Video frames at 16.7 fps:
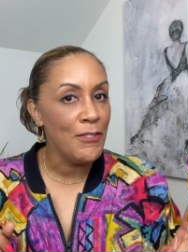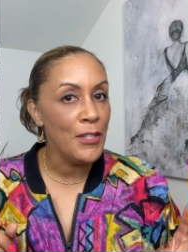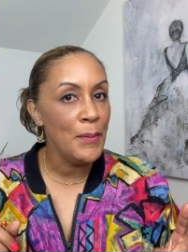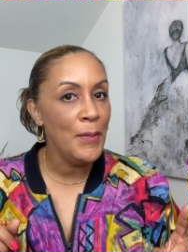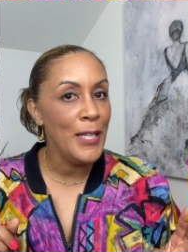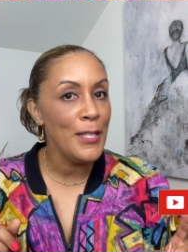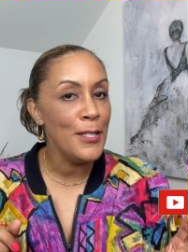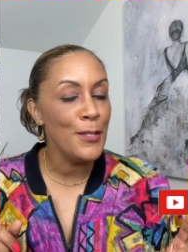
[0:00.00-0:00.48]
to
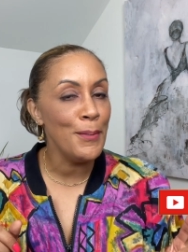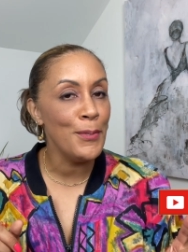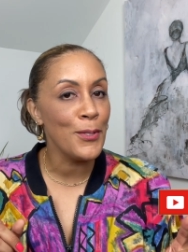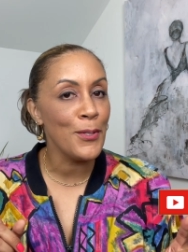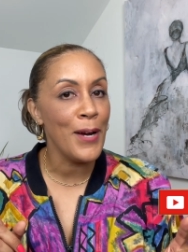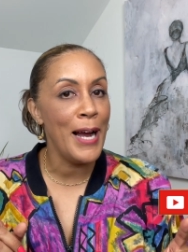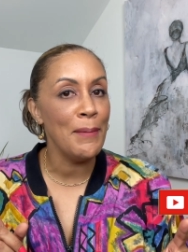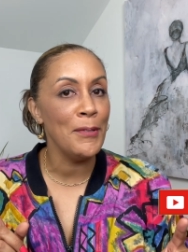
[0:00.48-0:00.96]
be a
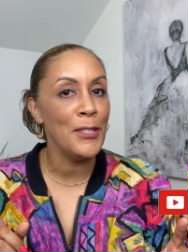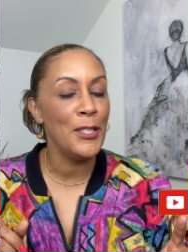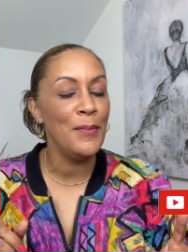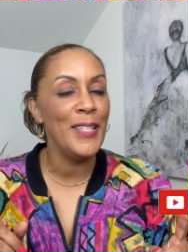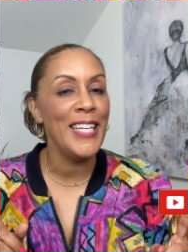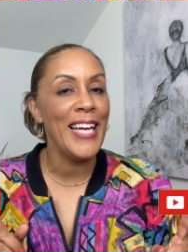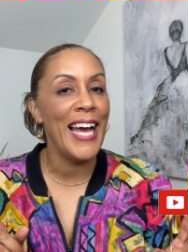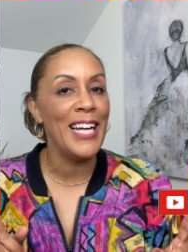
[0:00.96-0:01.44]
subscriber to
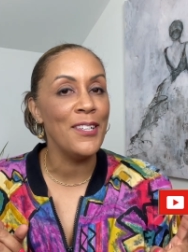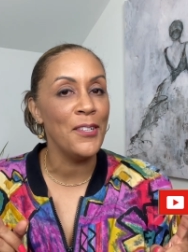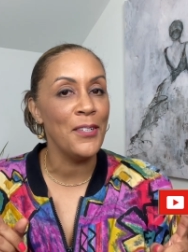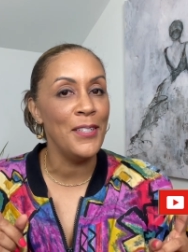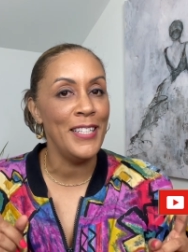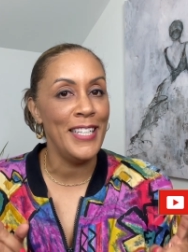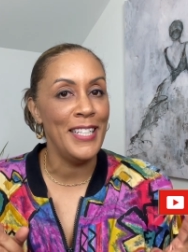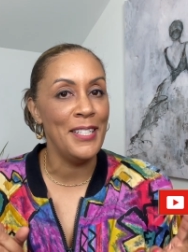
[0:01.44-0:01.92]
be
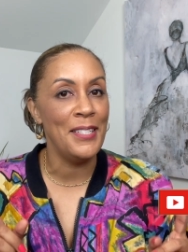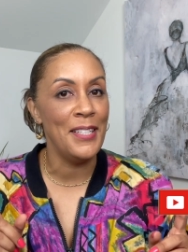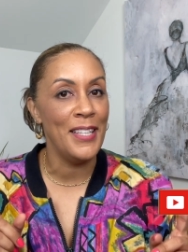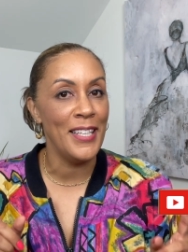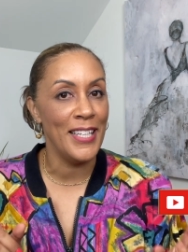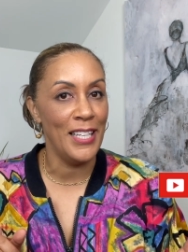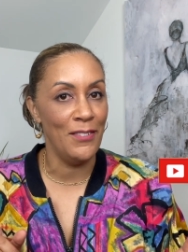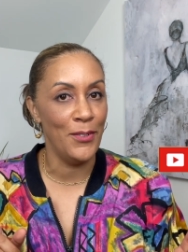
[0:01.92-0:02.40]
entered into the
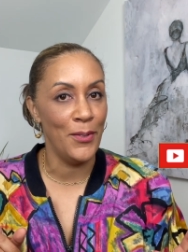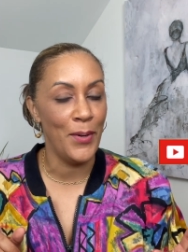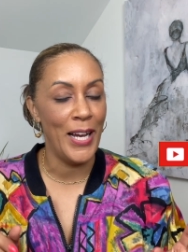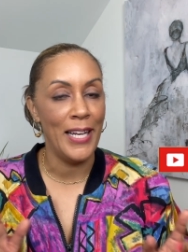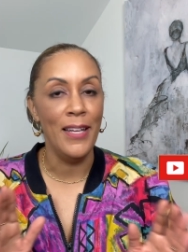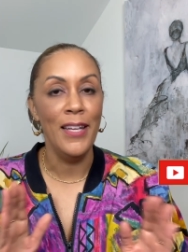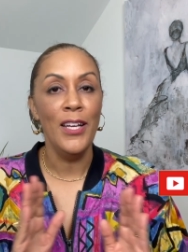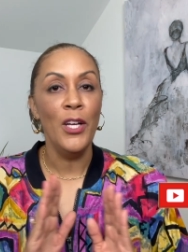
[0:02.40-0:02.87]

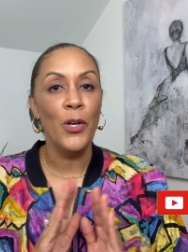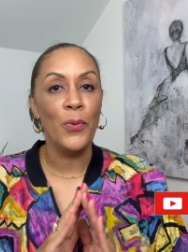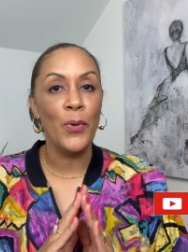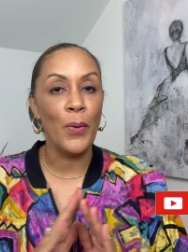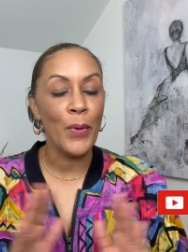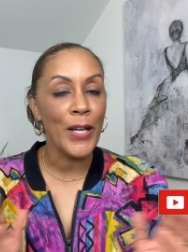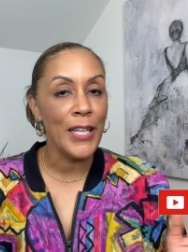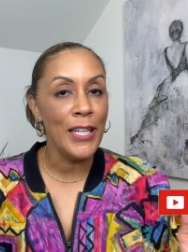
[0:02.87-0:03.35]
giveaway.
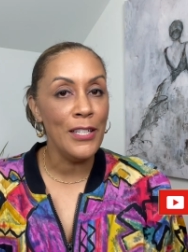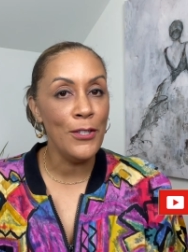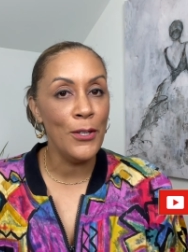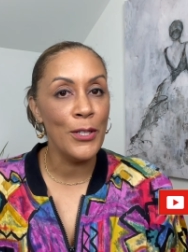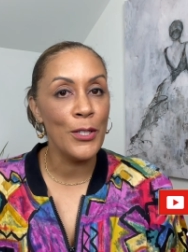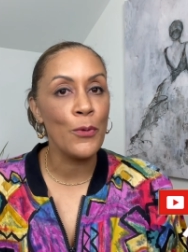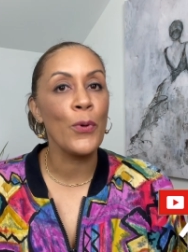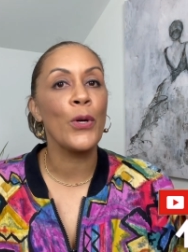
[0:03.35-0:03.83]
What we're gonna do
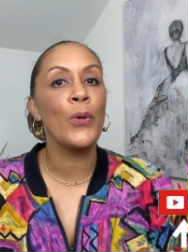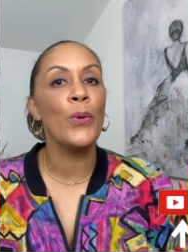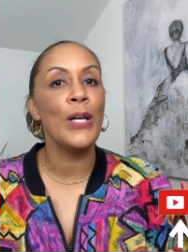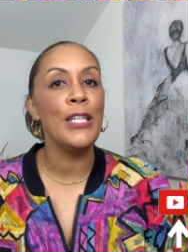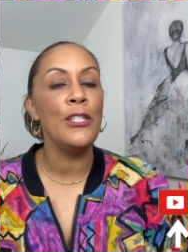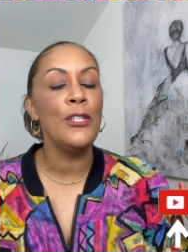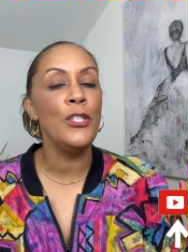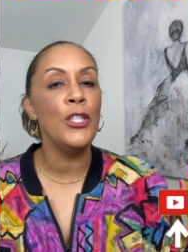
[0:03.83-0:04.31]
is we're
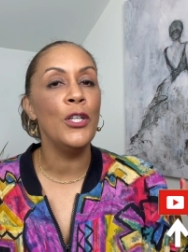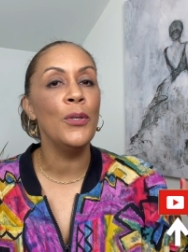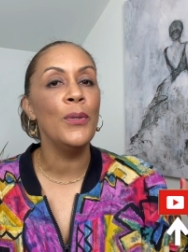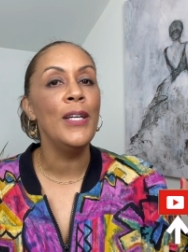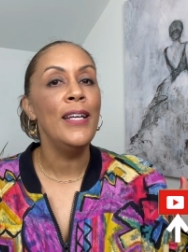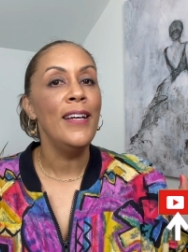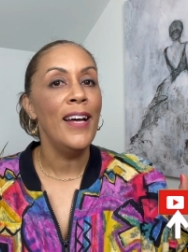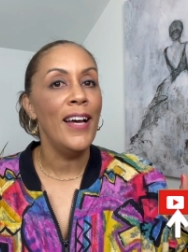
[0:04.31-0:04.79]
going to do
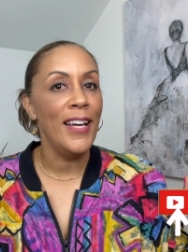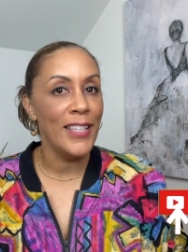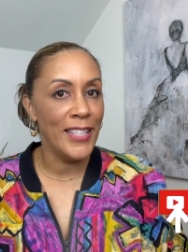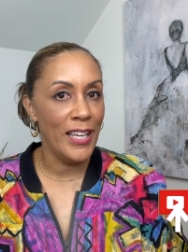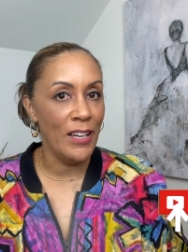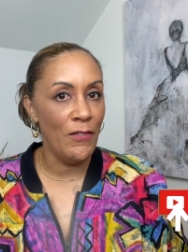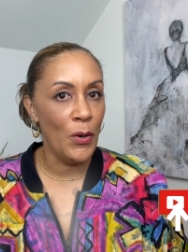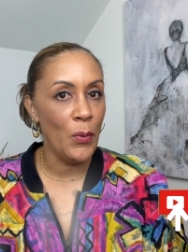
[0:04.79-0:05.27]
a
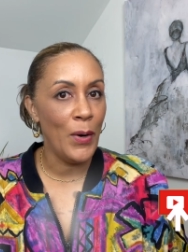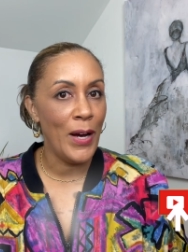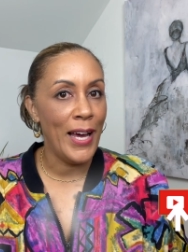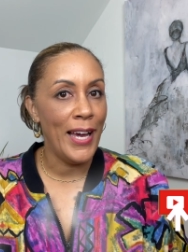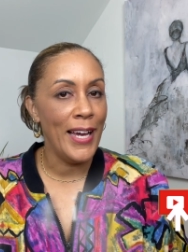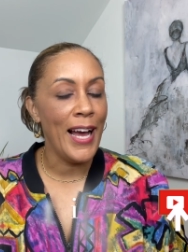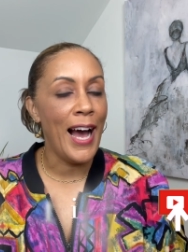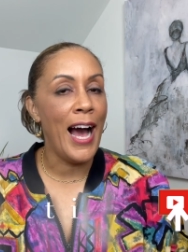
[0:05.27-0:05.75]

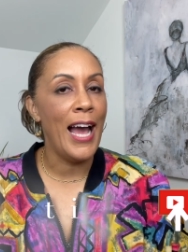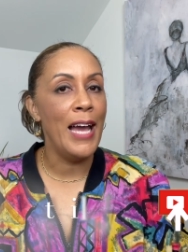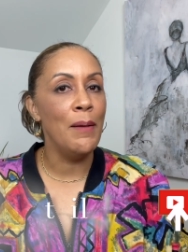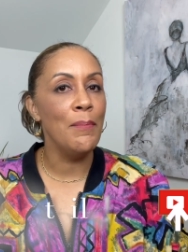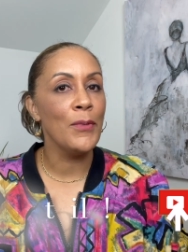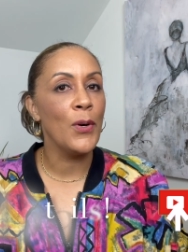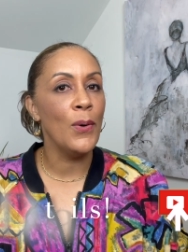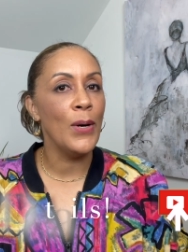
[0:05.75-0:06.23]
giveaway. I
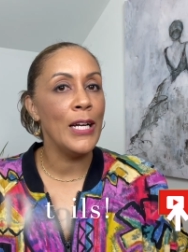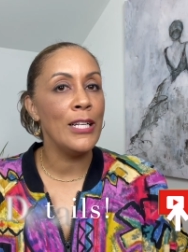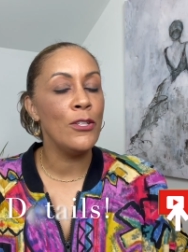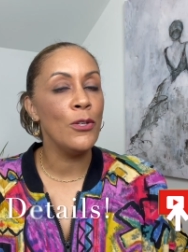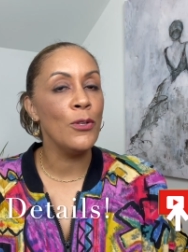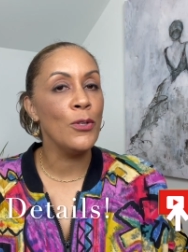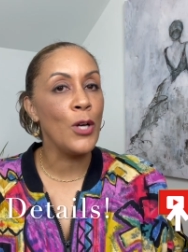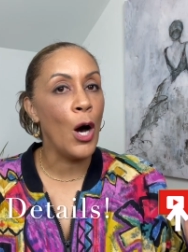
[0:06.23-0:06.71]
am going
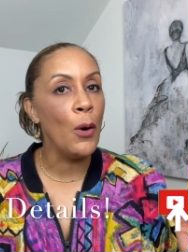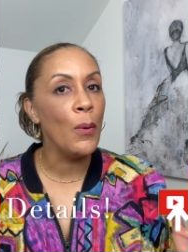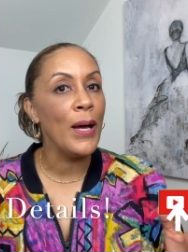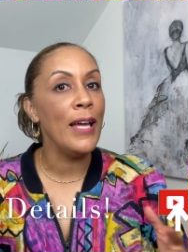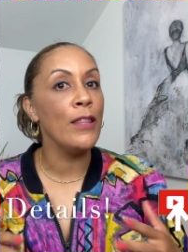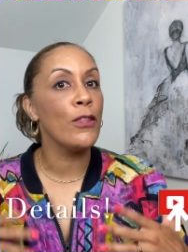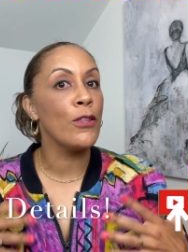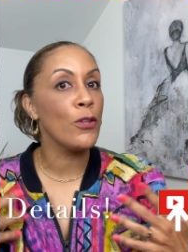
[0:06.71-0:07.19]
to go
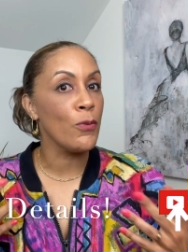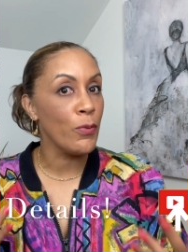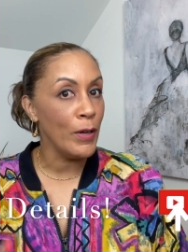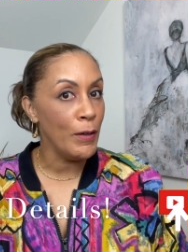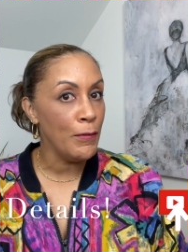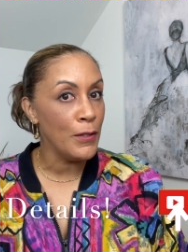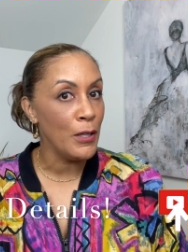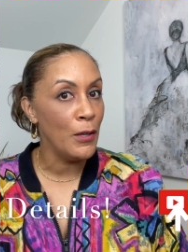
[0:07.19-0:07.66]
and
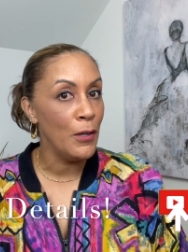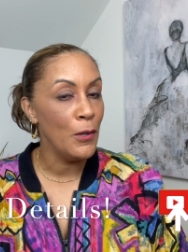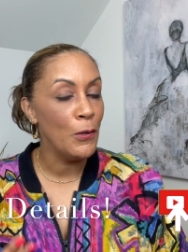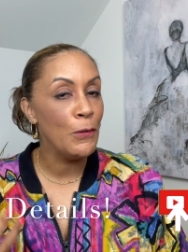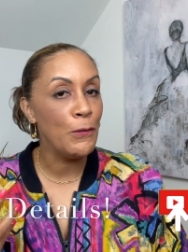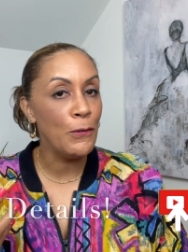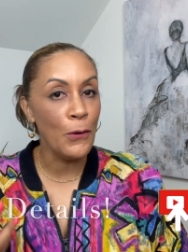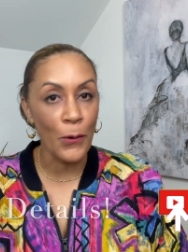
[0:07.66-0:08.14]
thrift
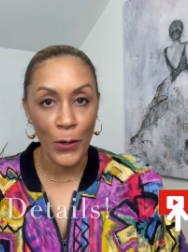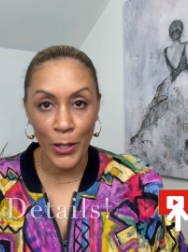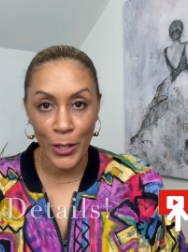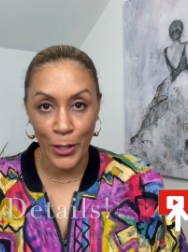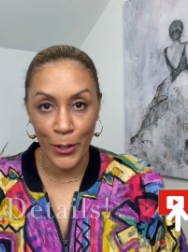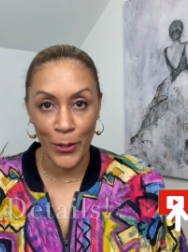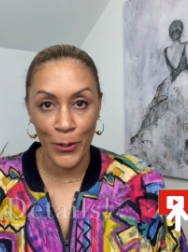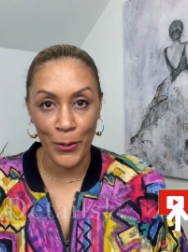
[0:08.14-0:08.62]
for
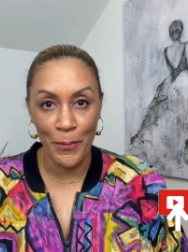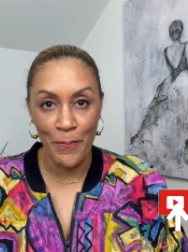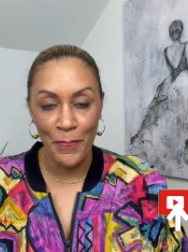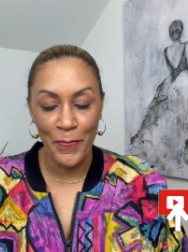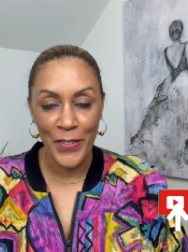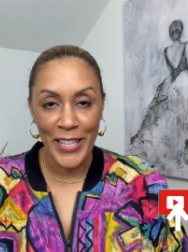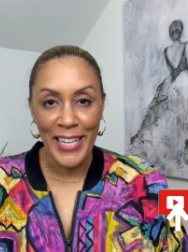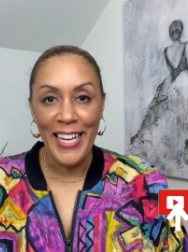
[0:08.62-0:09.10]
you
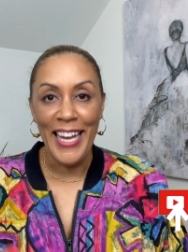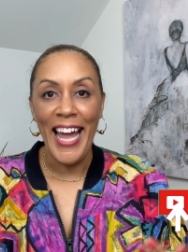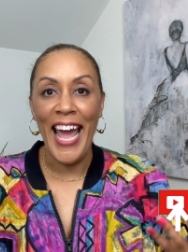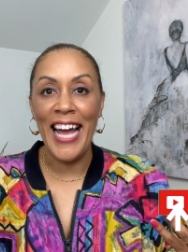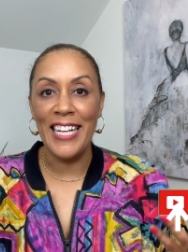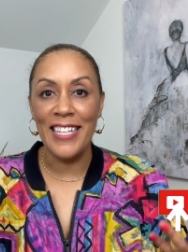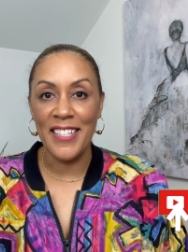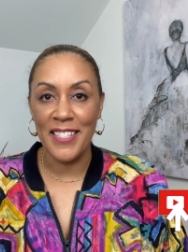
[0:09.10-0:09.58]

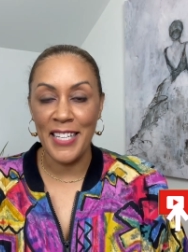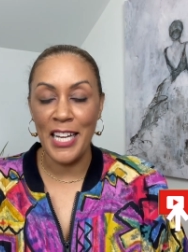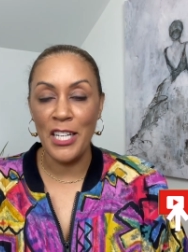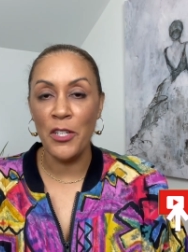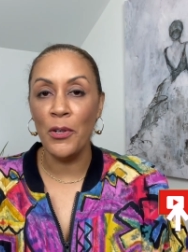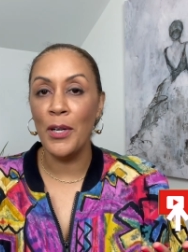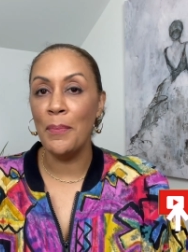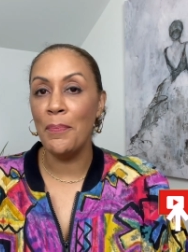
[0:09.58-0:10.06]
and
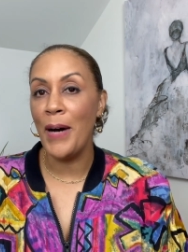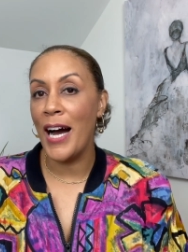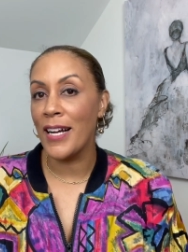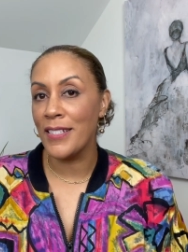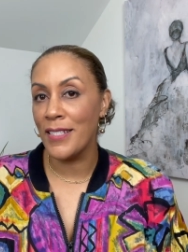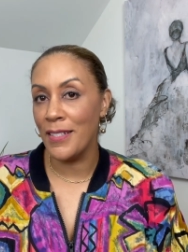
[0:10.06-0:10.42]
send you a box